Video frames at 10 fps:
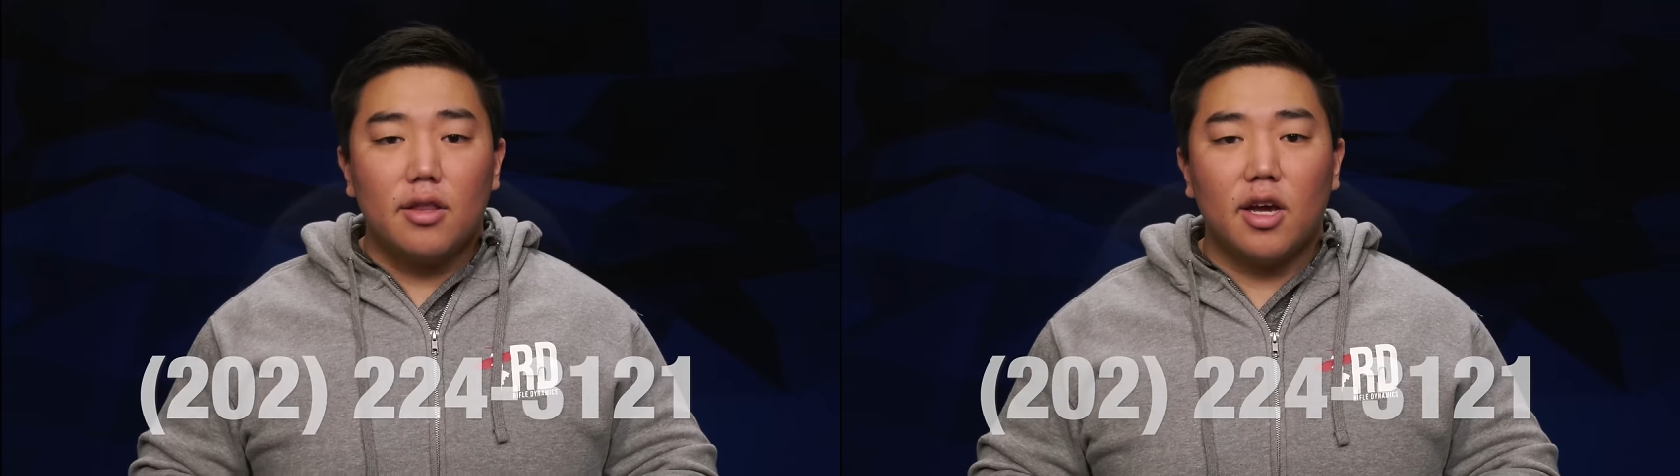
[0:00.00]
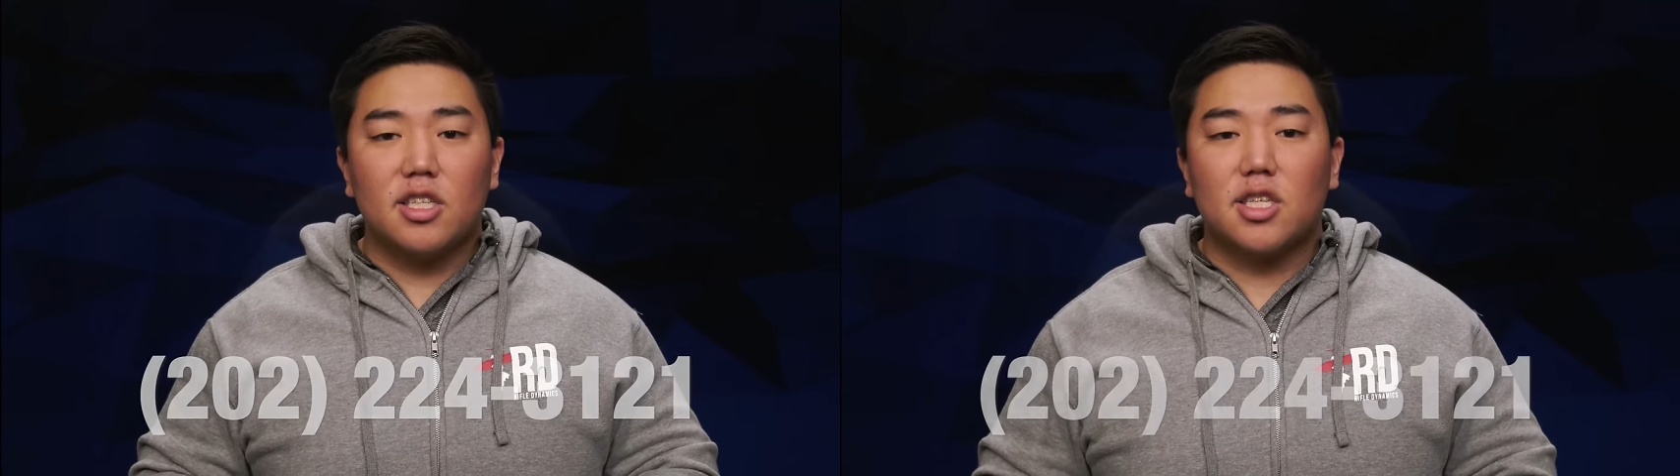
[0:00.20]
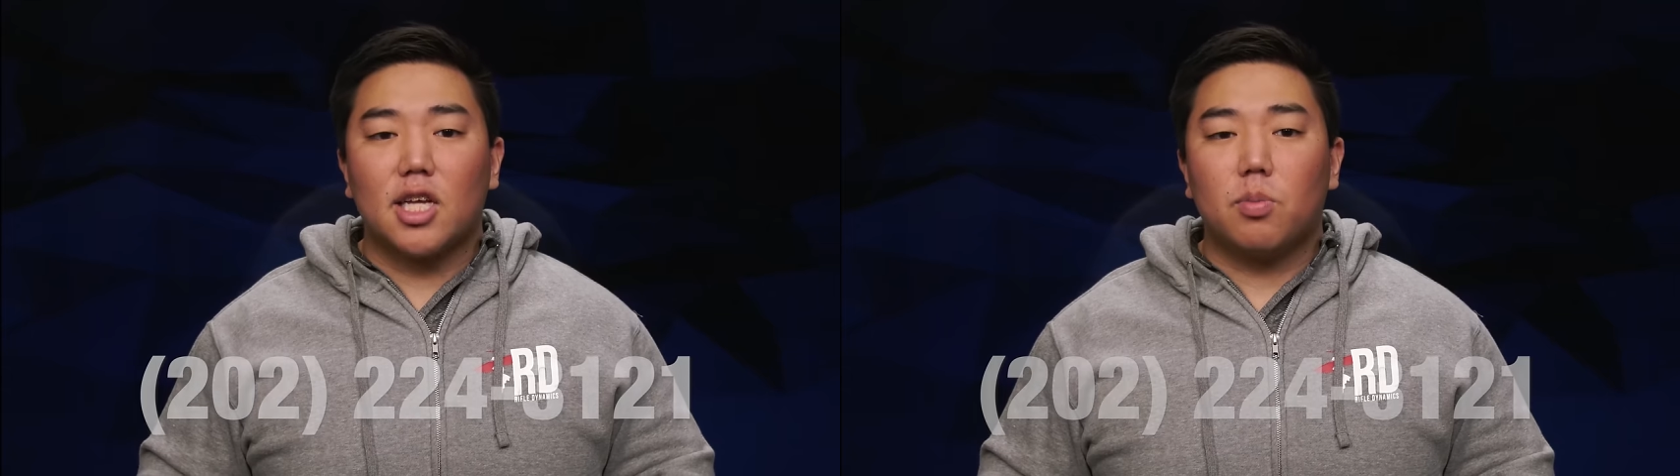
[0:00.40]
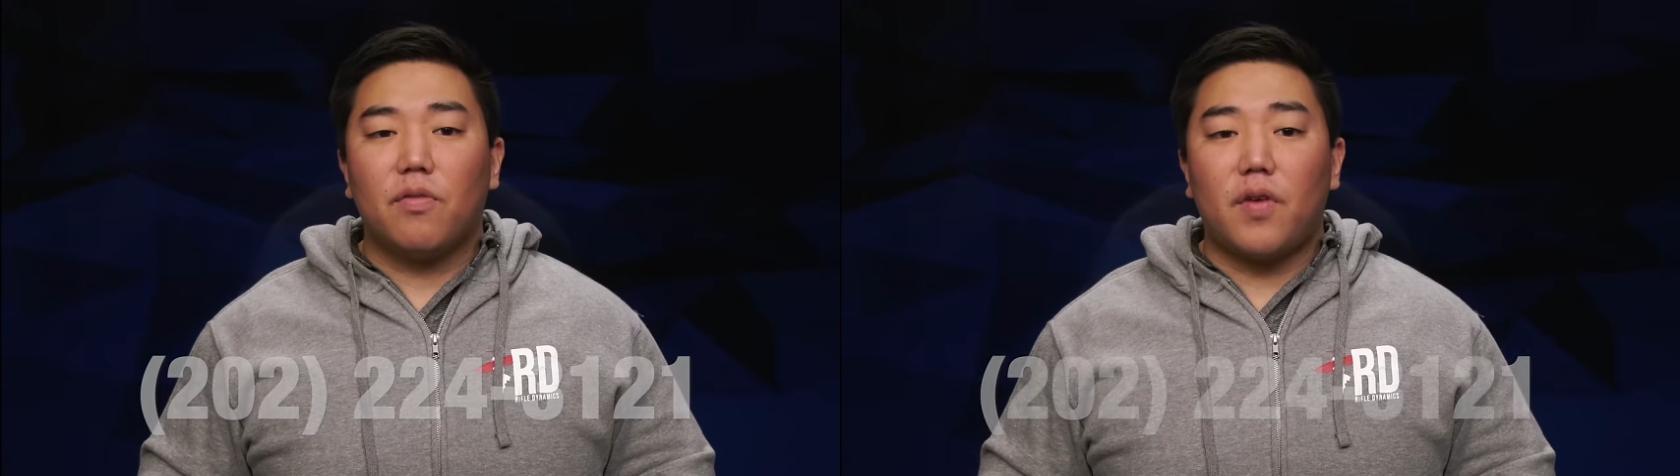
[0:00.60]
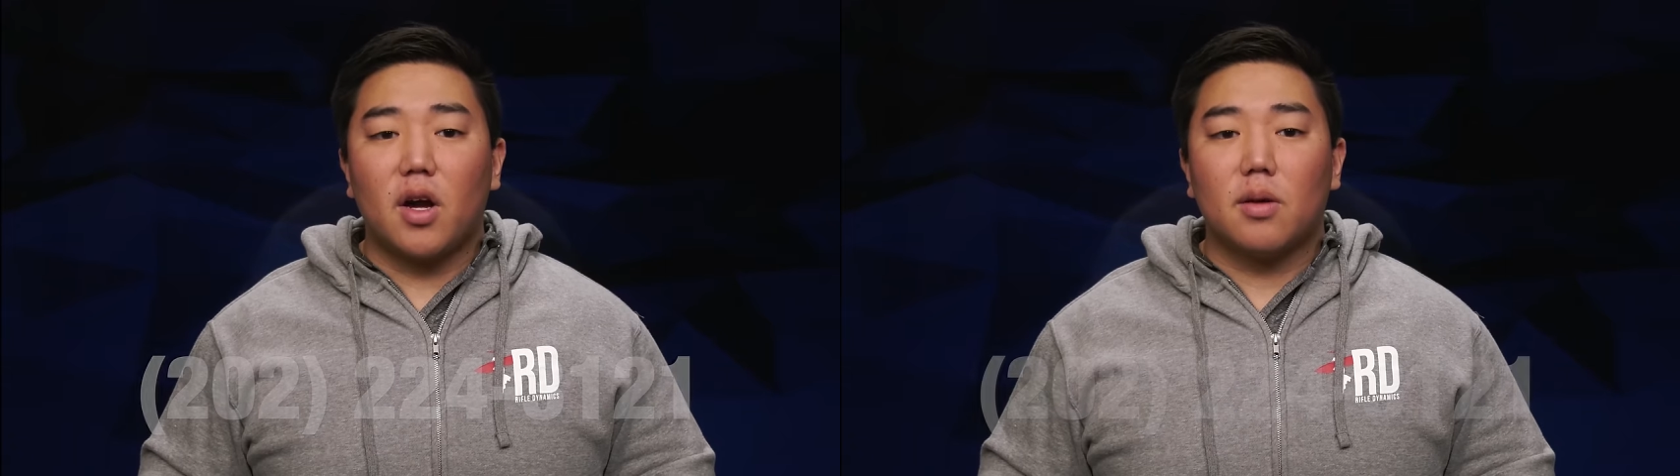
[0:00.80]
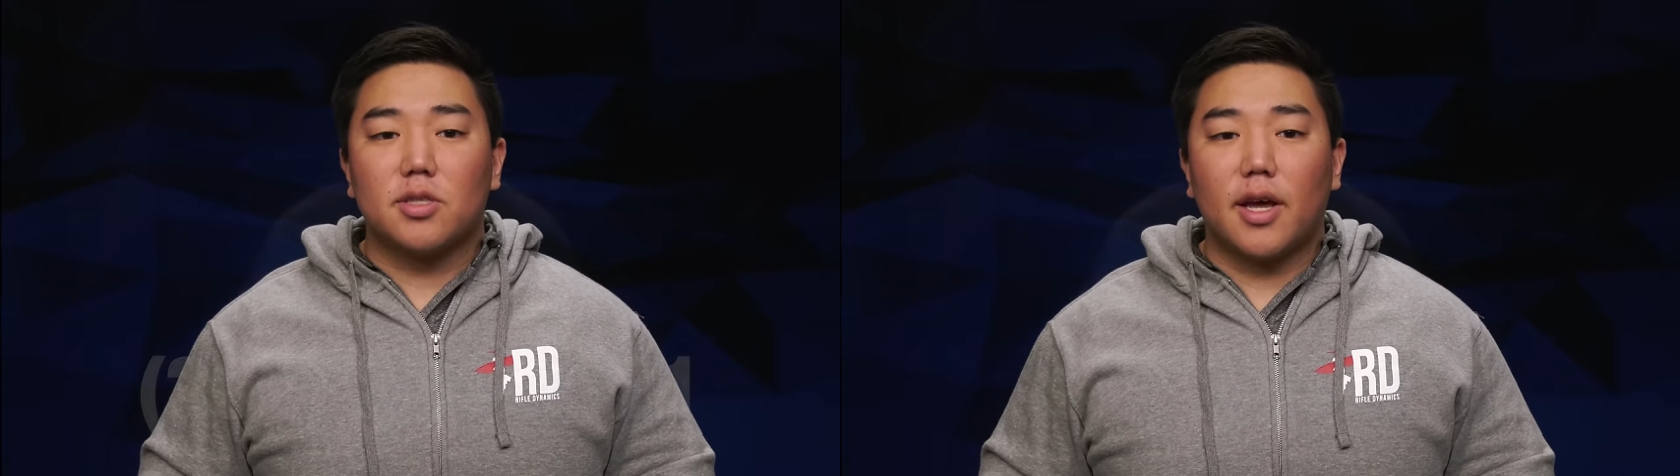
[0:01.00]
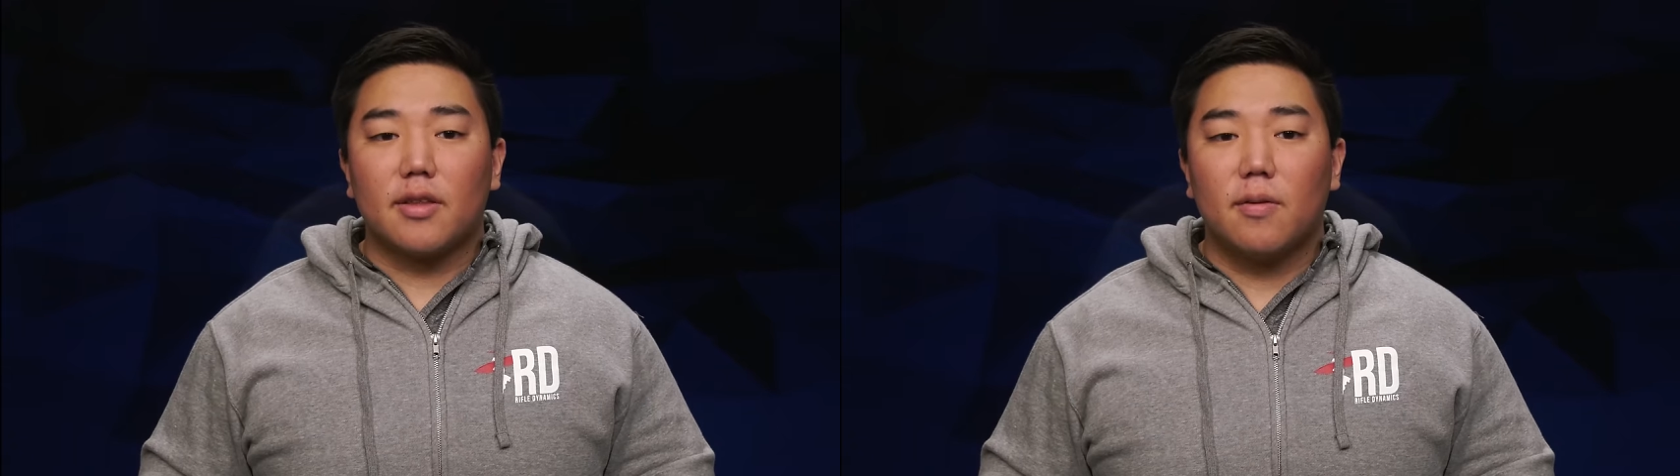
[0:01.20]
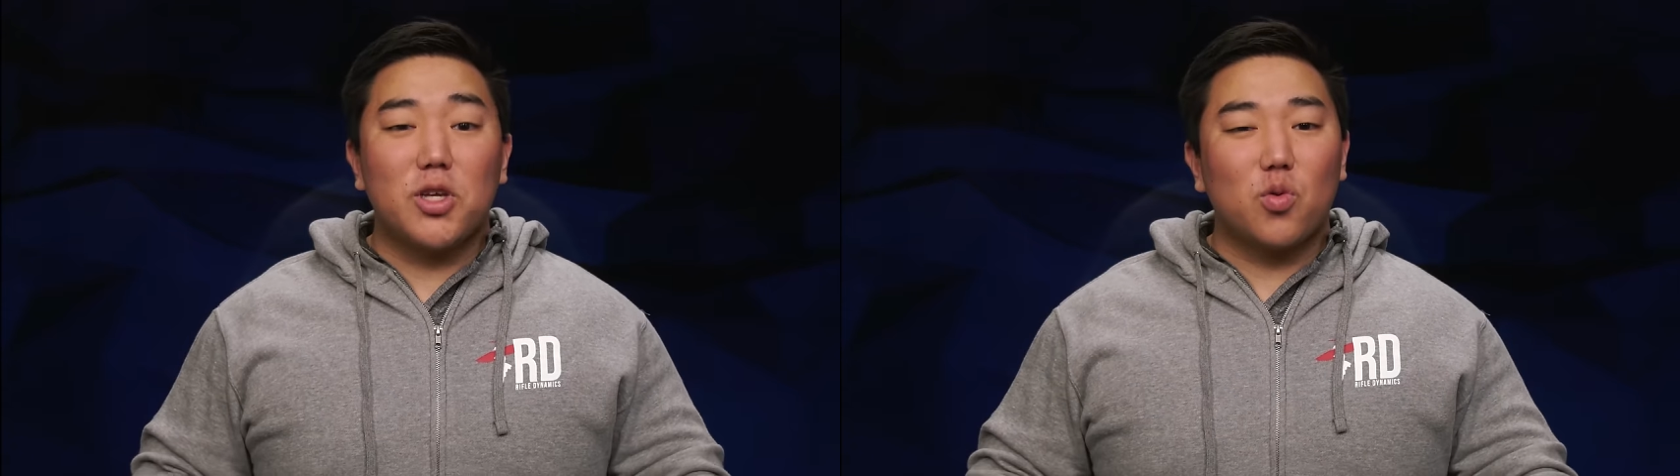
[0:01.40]
the Undetectable Firearms
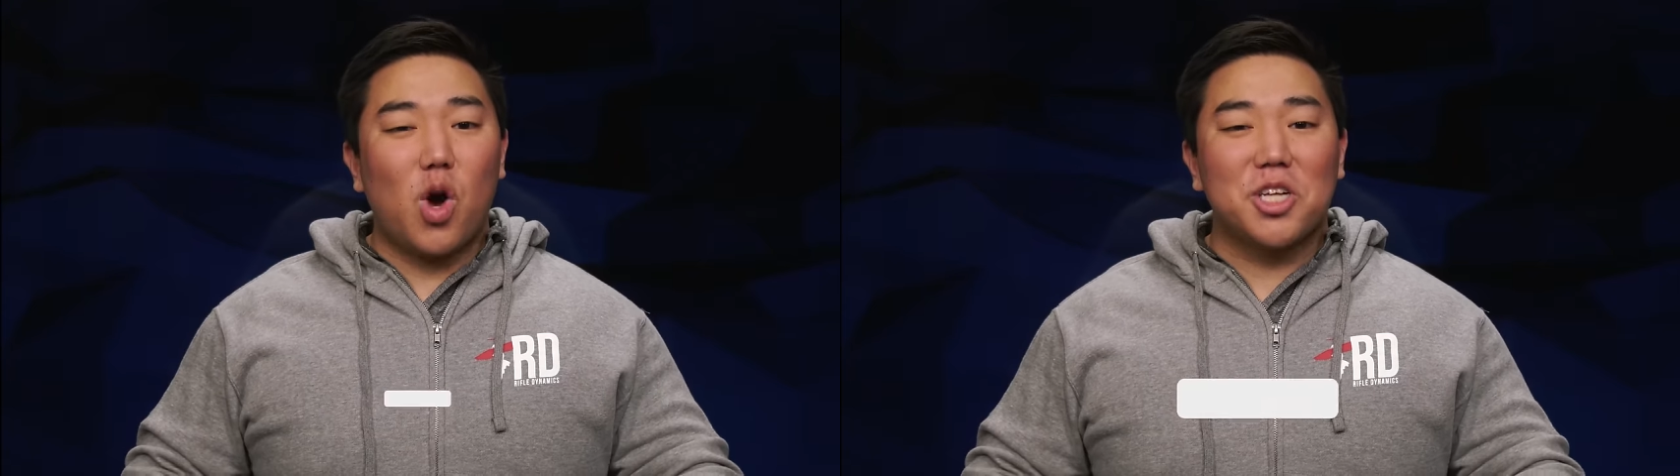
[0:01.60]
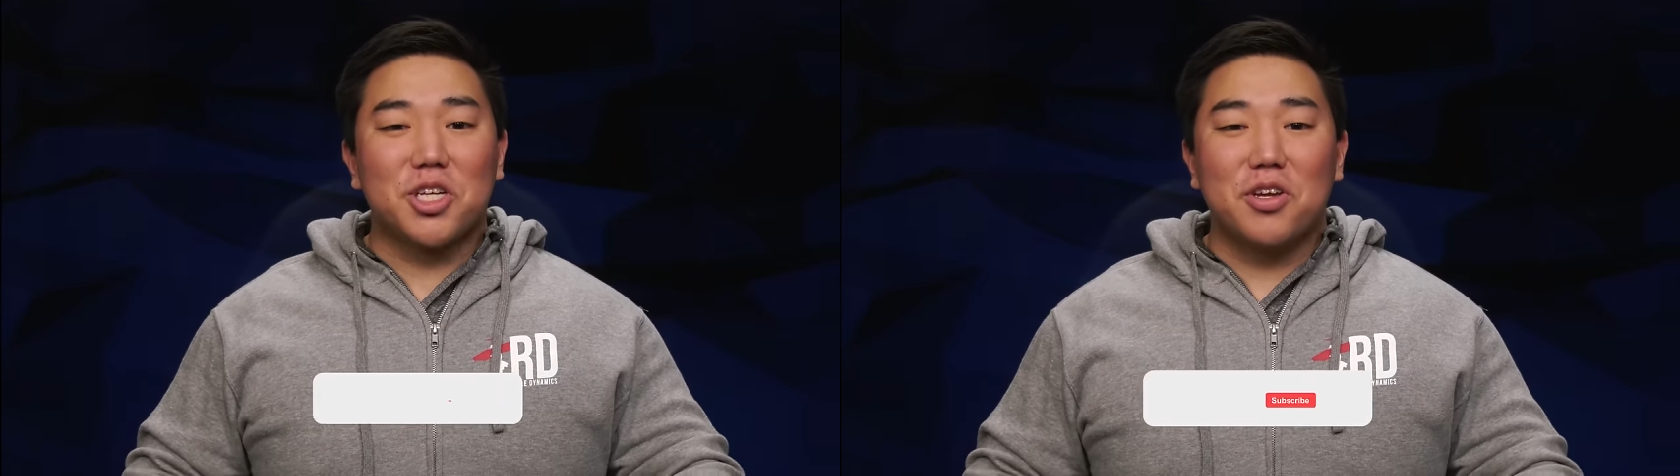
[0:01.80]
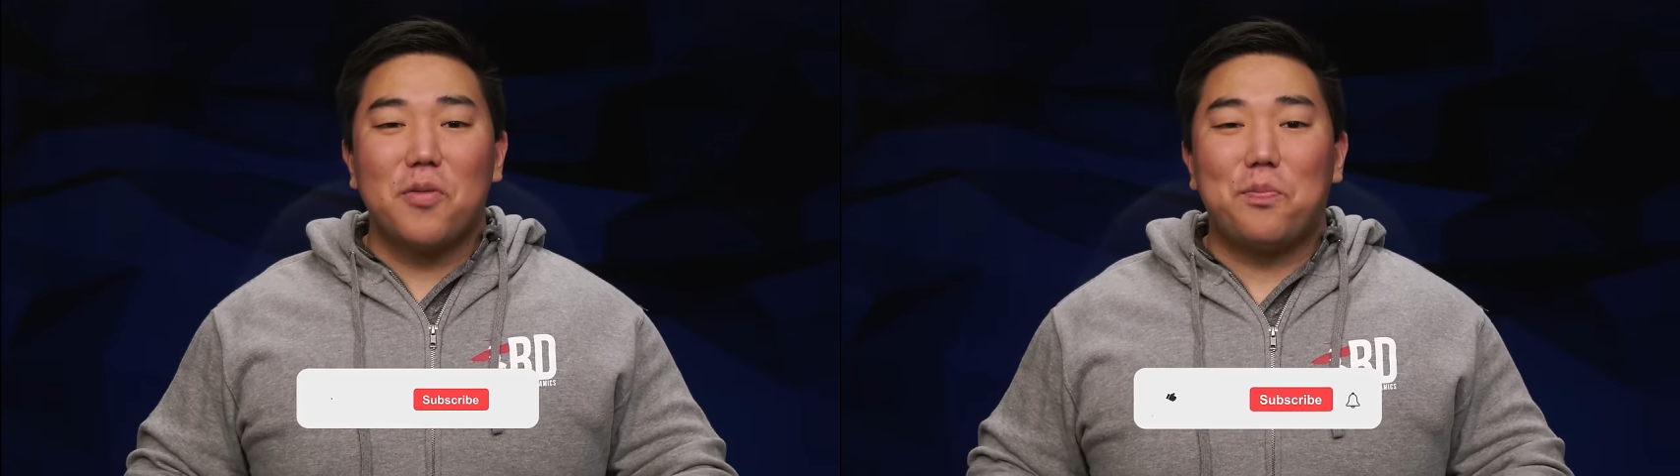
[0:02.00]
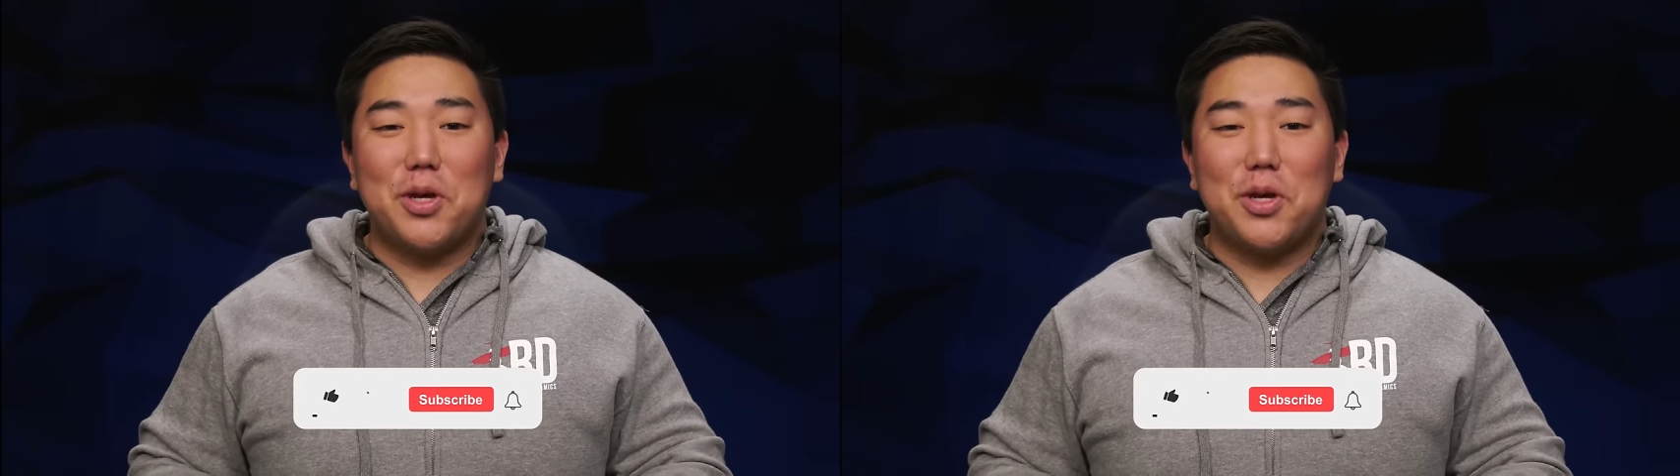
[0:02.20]
Act. Thanks for watching.